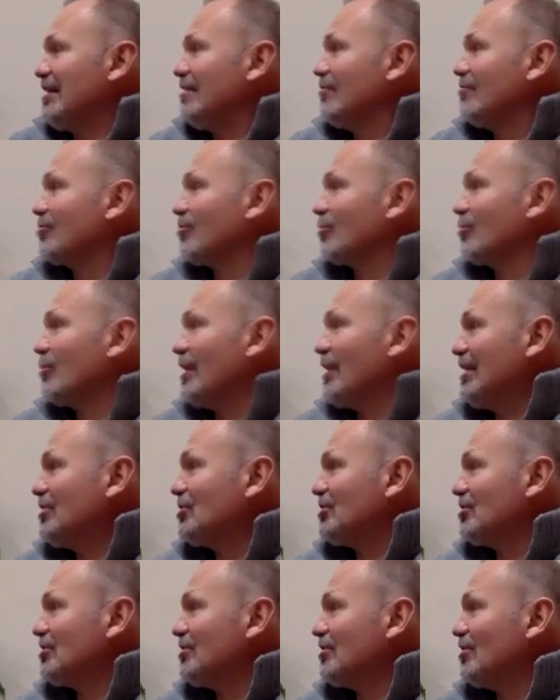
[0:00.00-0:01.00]

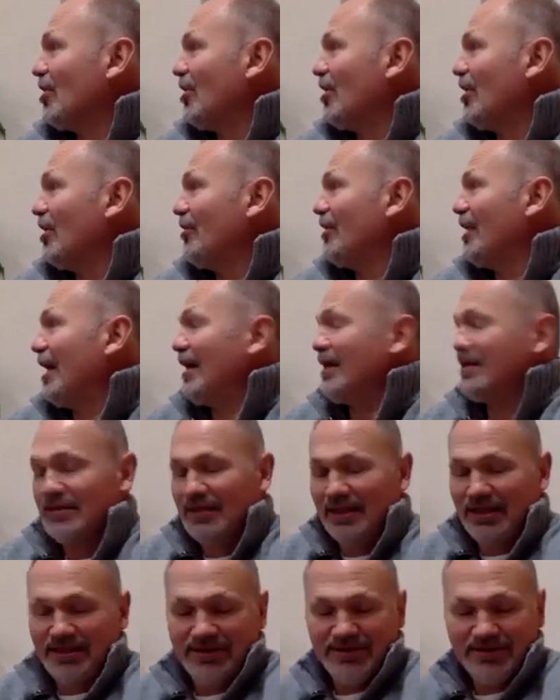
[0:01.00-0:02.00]
information on that,
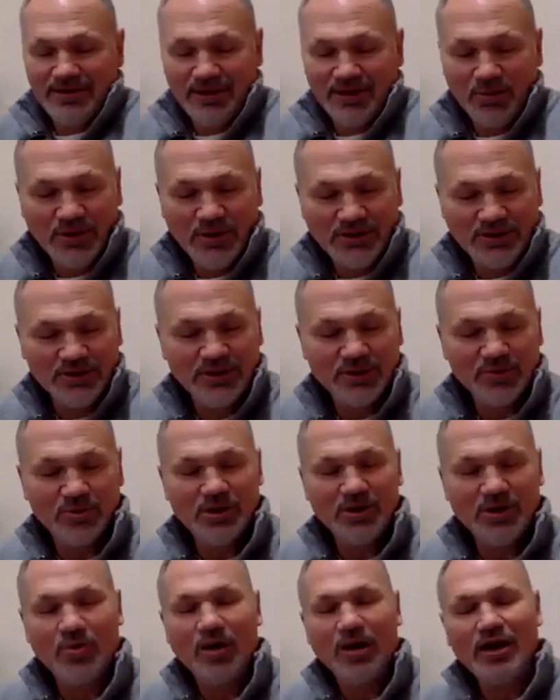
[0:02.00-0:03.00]
and there wasn't a
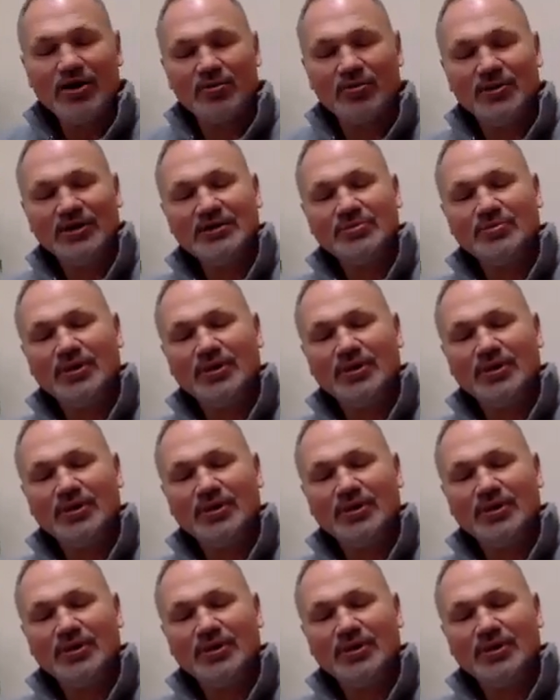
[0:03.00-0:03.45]
requirement,